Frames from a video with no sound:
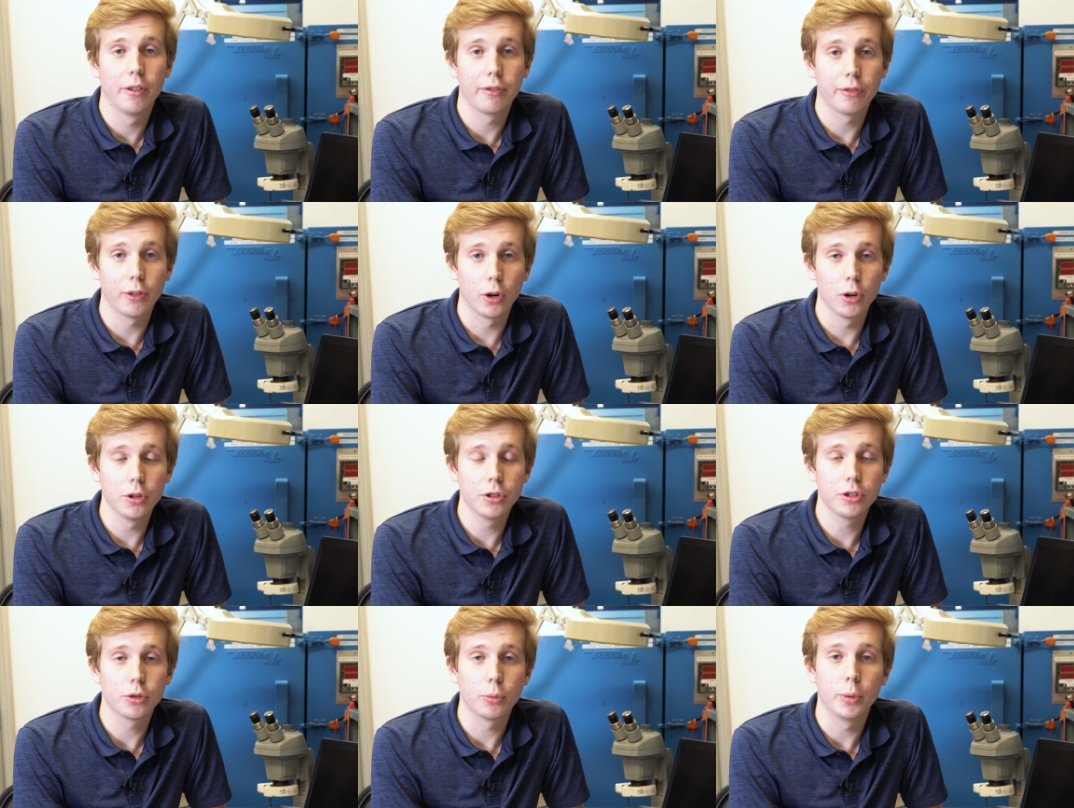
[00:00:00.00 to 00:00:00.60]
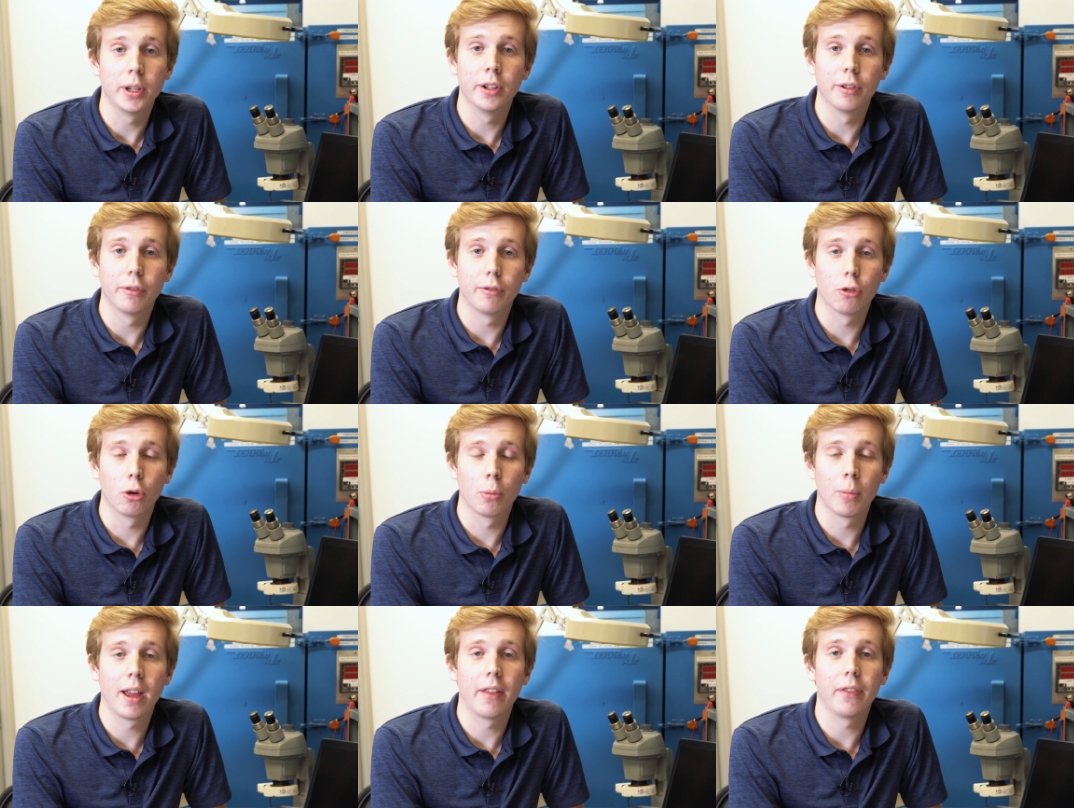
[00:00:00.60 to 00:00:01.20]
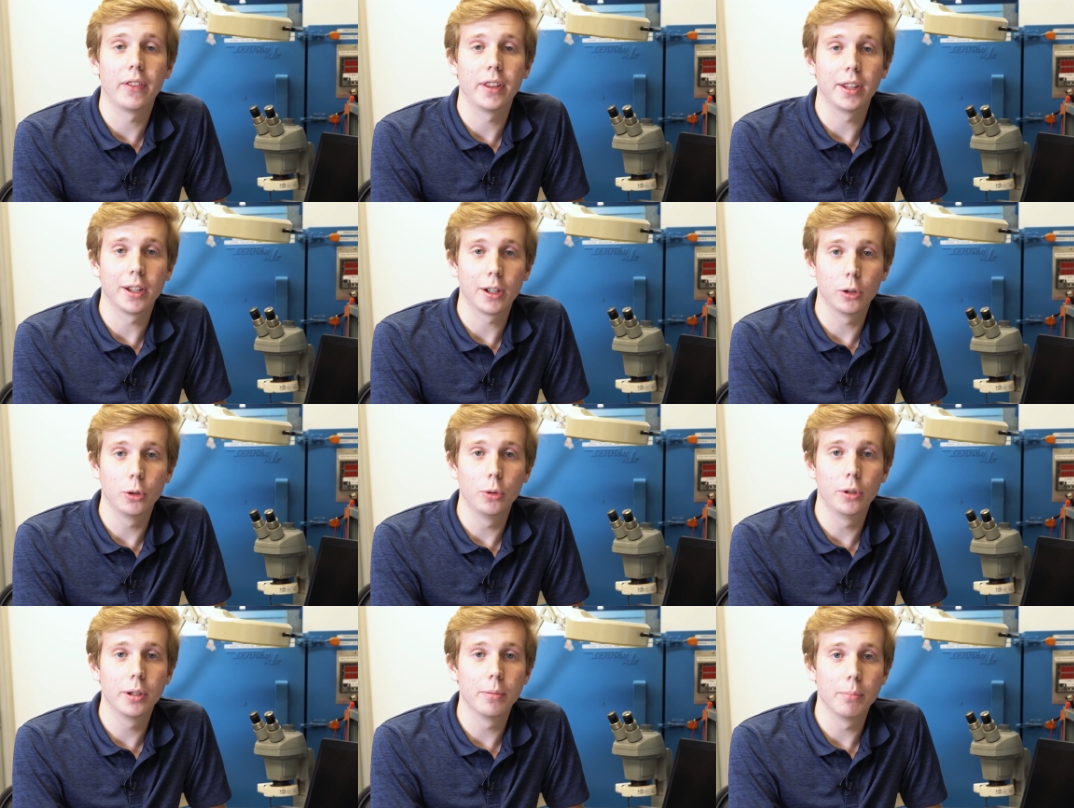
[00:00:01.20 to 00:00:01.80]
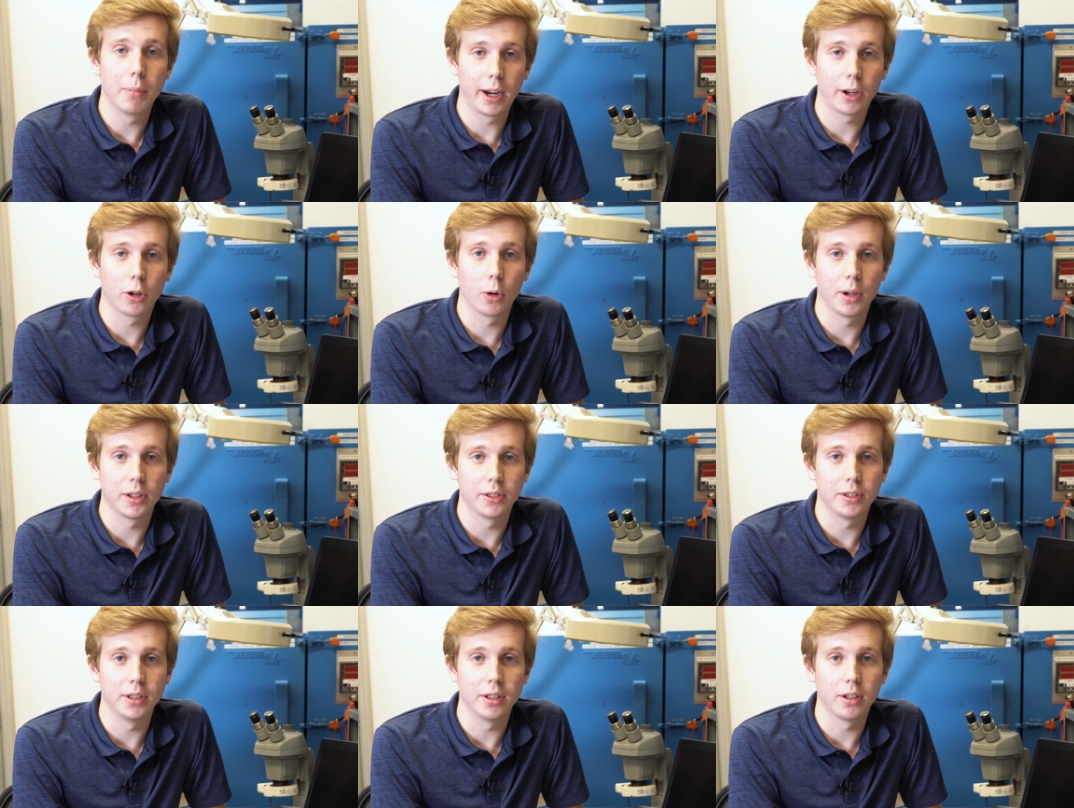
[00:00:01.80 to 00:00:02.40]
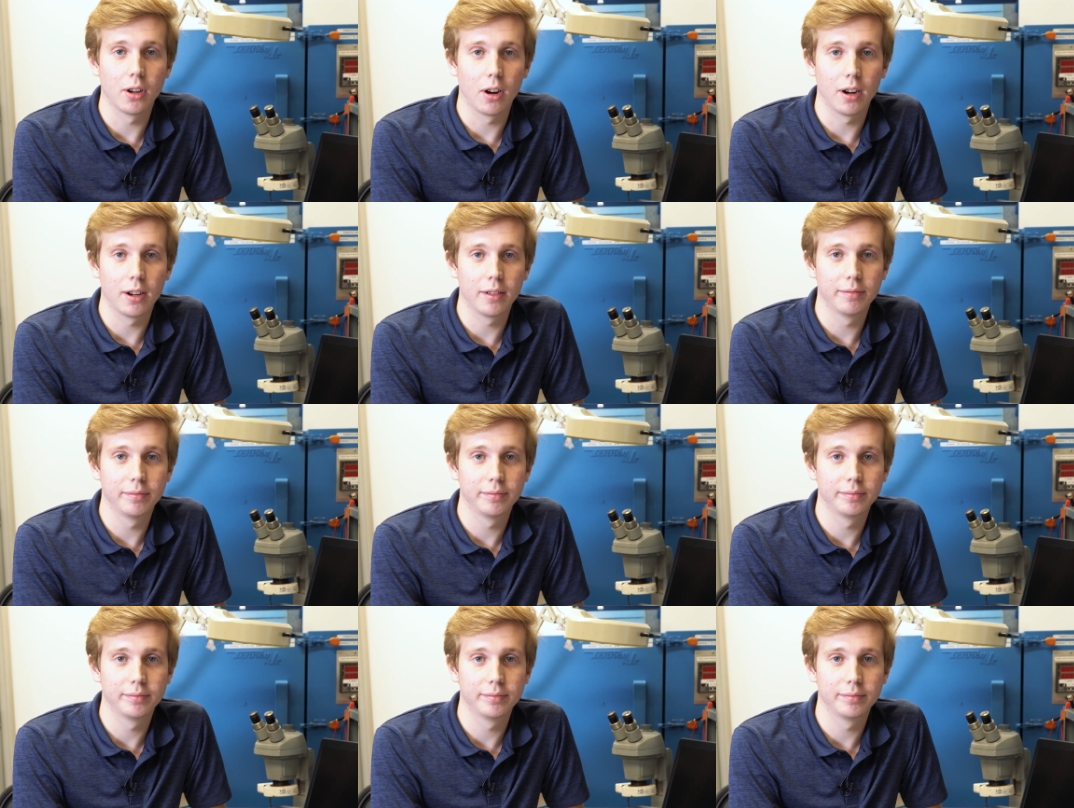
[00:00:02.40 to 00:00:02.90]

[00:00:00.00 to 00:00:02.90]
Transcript: First, we need to format the included microSD card.